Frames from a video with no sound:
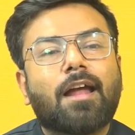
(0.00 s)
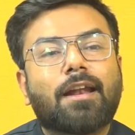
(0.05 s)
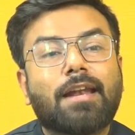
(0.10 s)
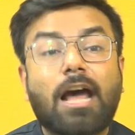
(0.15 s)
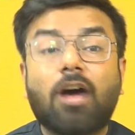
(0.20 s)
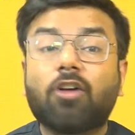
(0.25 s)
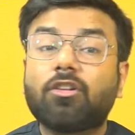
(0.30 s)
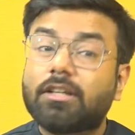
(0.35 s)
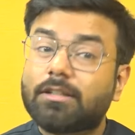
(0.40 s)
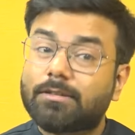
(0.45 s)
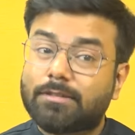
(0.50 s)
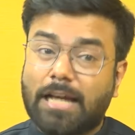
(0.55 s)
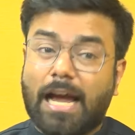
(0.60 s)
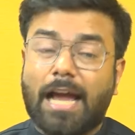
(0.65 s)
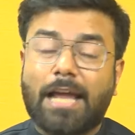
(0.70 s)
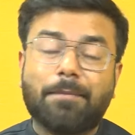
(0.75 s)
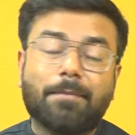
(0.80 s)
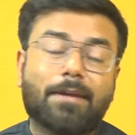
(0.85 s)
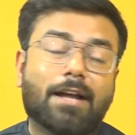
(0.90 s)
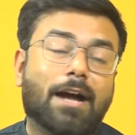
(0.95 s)
Now the
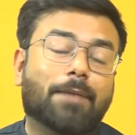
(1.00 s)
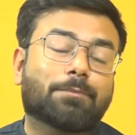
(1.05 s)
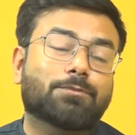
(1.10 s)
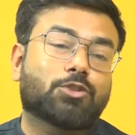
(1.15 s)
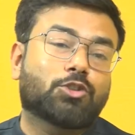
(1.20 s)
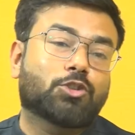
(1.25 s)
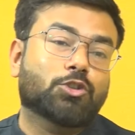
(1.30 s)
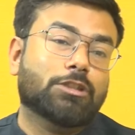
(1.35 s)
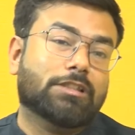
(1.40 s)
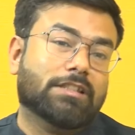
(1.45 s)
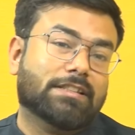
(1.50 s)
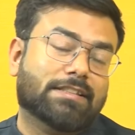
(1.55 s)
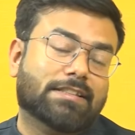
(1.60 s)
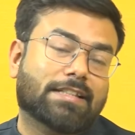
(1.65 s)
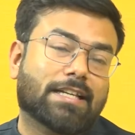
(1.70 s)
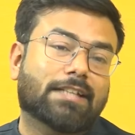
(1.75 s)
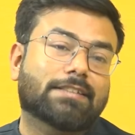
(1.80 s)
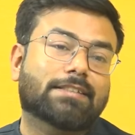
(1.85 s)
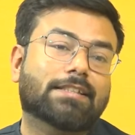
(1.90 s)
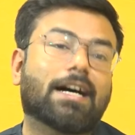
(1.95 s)
time comes to
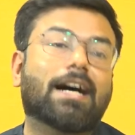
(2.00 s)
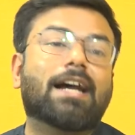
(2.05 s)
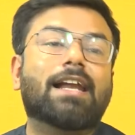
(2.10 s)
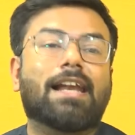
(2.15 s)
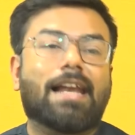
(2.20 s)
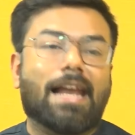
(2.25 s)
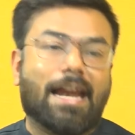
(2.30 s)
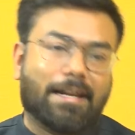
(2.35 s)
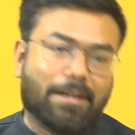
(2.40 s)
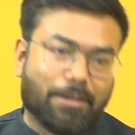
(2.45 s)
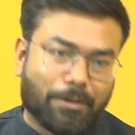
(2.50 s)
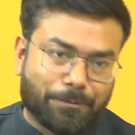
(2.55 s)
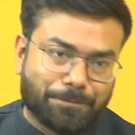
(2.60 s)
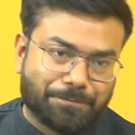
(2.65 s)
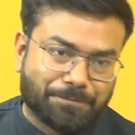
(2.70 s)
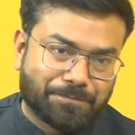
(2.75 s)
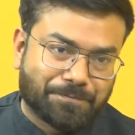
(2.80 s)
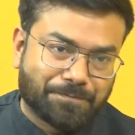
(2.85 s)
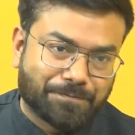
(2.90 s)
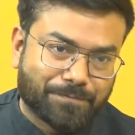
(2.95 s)
discuss a letter.
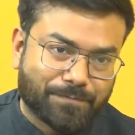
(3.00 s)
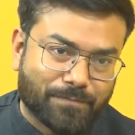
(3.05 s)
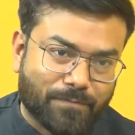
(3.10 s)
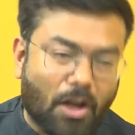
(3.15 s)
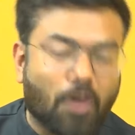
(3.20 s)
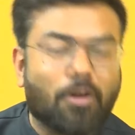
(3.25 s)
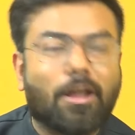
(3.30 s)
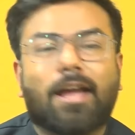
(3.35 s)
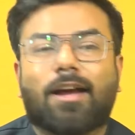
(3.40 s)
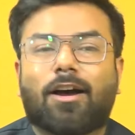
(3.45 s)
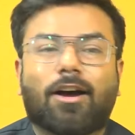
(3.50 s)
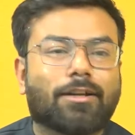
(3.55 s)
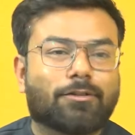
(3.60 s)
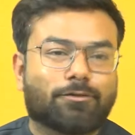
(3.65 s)
Okay.